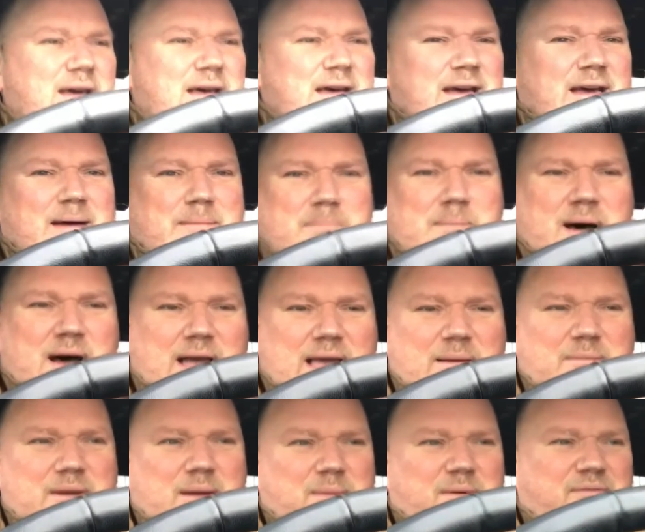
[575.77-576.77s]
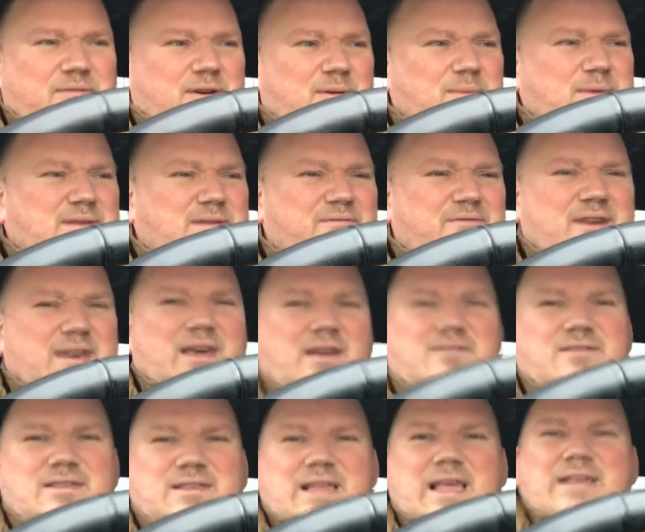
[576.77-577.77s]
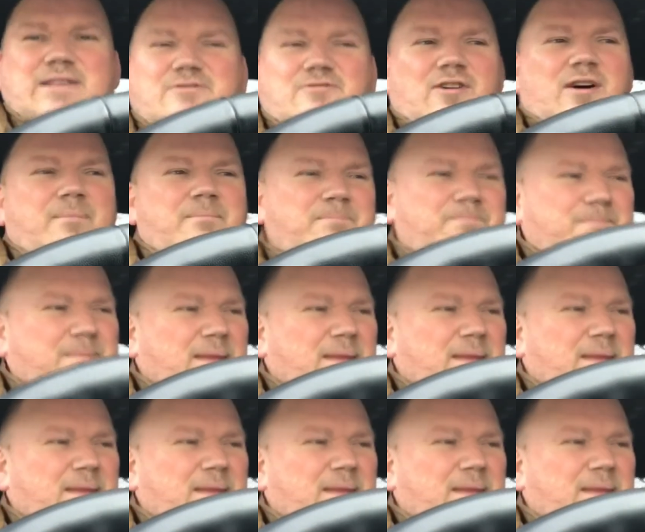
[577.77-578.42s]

I am going to be filming some videos later on.